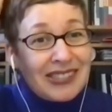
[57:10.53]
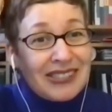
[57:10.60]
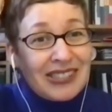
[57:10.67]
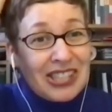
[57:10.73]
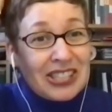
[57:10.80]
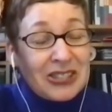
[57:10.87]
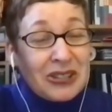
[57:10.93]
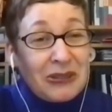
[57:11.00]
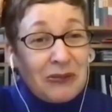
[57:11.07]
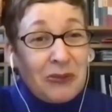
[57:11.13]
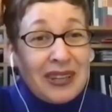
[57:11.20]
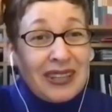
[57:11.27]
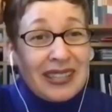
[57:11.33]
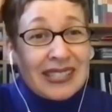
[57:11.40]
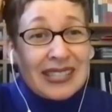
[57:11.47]
just to give
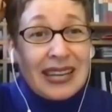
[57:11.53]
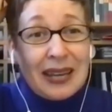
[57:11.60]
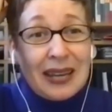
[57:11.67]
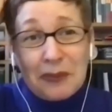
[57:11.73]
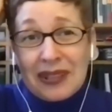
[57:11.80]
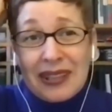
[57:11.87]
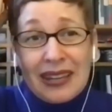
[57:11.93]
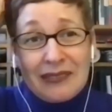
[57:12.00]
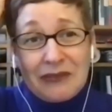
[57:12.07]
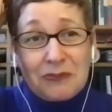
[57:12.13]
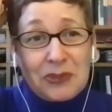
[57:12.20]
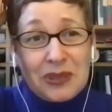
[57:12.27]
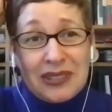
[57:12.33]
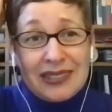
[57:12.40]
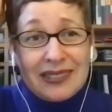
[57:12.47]
one example, I've
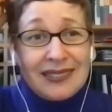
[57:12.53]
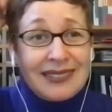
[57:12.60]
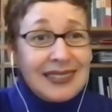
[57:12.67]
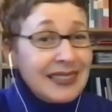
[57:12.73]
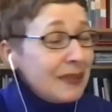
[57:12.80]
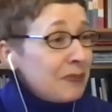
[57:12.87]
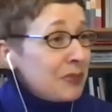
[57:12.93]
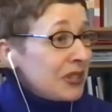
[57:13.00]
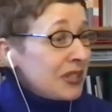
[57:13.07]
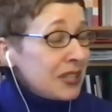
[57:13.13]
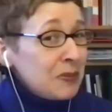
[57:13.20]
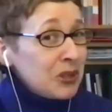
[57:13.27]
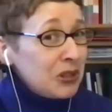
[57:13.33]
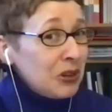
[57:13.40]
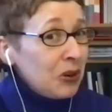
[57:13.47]
been in a
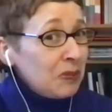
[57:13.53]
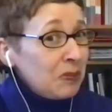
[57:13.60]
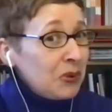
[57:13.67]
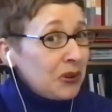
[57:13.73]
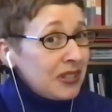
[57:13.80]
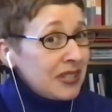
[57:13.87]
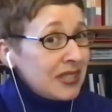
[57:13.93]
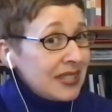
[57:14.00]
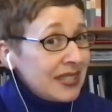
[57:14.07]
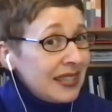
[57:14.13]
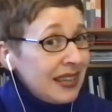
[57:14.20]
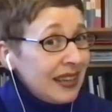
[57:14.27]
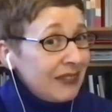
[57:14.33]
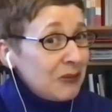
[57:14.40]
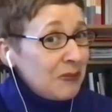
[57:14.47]
participatory process, and
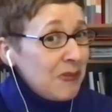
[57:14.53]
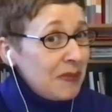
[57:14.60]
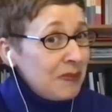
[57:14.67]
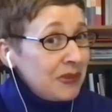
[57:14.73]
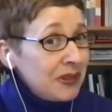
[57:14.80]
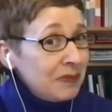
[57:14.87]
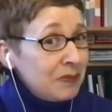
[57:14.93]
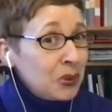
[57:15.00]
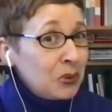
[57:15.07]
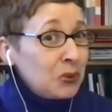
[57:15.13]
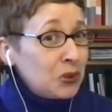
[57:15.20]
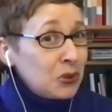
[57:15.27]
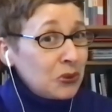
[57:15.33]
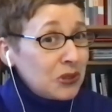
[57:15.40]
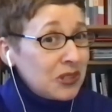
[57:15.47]
I remember
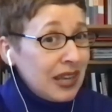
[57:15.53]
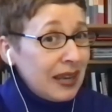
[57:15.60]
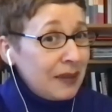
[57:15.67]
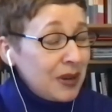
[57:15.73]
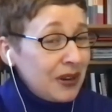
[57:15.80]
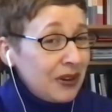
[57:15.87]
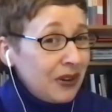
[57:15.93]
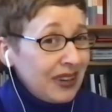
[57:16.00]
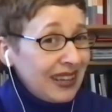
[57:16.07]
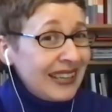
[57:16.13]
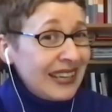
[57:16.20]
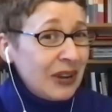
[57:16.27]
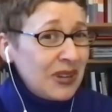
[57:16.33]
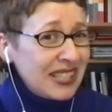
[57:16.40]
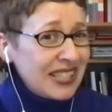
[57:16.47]
Bluetooth came along, and
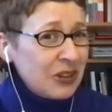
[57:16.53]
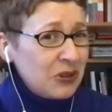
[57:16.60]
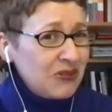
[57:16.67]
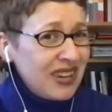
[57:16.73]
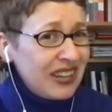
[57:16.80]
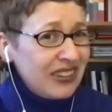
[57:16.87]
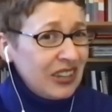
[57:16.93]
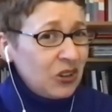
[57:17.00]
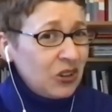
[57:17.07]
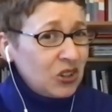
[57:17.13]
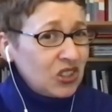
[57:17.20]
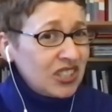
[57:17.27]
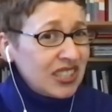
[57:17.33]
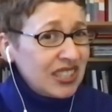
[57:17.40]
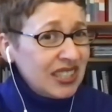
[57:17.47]
now I sound very
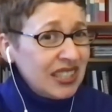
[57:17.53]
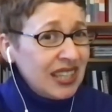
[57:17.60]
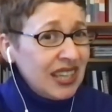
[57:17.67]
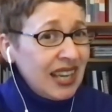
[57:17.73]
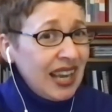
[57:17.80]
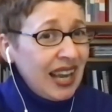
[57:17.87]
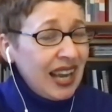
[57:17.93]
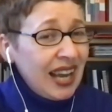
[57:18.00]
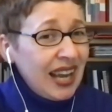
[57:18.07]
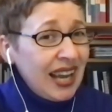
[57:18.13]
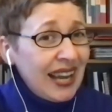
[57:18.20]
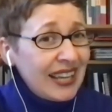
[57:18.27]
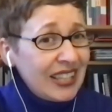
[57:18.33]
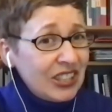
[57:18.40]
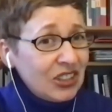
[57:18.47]
old.
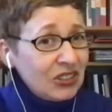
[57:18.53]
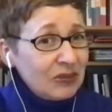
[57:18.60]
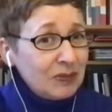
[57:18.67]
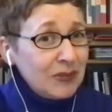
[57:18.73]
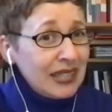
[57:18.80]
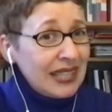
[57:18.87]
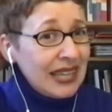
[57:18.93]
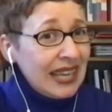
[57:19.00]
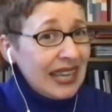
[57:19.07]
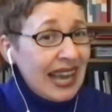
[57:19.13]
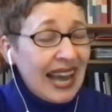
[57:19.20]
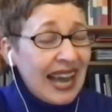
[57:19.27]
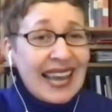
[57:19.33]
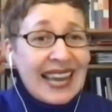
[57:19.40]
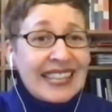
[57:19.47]
I know, but
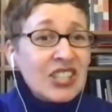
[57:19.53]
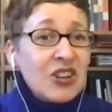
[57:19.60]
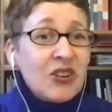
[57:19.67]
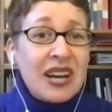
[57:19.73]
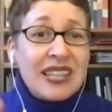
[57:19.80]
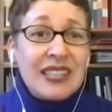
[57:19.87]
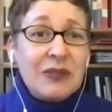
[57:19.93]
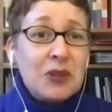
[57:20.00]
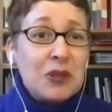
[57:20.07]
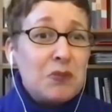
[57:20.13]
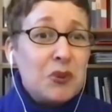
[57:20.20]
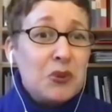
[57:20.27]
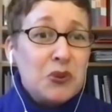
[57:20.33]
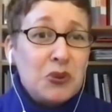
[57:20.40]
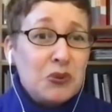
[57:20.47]
I had no idea what
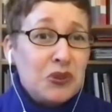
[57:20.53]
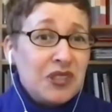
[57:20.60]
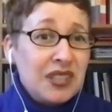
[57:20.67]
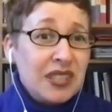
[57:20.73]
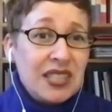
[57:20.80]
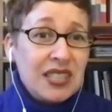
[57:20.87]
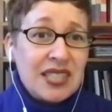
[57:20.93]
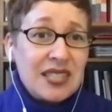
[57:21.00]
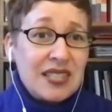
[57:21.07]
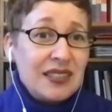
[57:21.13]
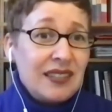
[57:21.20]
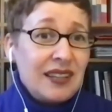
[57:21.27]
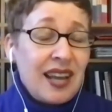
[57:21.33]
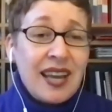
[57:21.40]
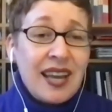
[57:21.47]
Bluetooth is.
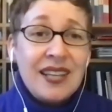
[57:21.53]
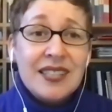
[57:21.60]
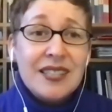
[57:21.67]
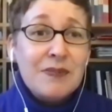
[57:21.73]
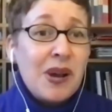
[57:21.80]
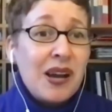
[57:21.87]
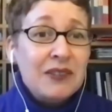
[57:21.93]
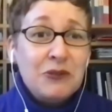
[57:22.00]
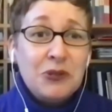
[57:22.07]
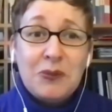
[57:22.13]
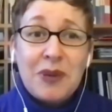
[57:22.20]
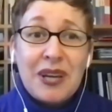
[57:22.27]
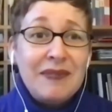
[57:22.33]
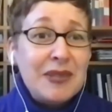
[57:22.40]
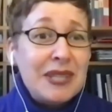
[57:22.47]
I had a smartphone,
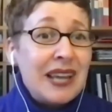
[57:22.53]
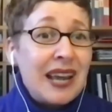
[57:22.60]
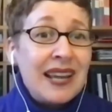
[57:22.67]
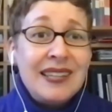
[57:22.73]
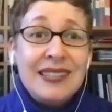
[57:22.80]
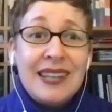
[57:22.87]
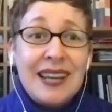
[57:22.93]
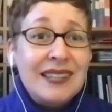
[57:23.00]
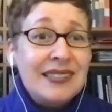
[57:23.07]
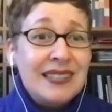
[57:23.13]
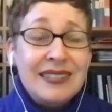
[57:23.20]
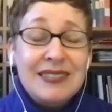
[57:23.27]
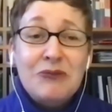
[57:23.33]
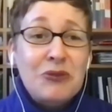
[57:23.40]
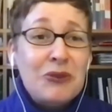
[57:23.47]

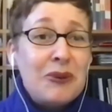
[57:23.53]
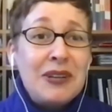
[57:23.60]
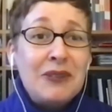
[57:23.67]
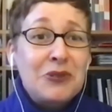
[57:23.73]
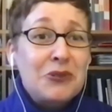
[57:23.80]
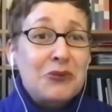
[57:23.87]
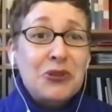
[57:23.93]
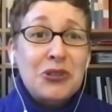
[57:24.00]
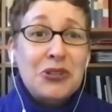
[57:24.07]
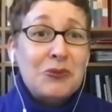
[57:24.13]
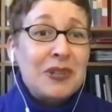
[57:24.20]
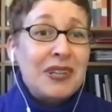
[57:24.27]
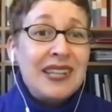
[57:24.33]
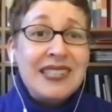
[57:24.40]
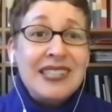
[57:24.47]
but for one of the first
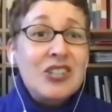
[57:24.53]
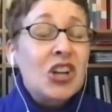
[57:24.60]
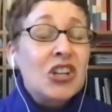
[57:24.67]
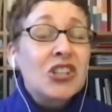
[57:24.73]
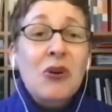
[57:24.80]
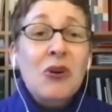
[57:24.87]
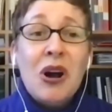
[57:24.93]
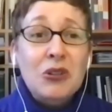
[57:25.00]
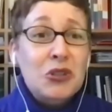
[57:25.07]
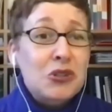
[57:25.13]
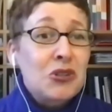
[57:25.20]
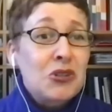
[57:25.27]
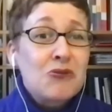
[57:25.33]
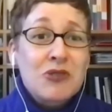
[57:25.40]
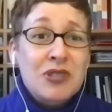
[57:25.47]
one, I did not know how to
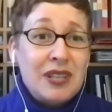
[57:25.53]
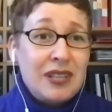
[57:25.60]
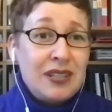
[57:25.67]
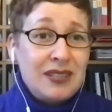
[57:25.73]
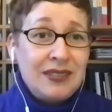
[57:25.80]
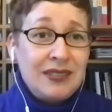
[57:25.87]
use it.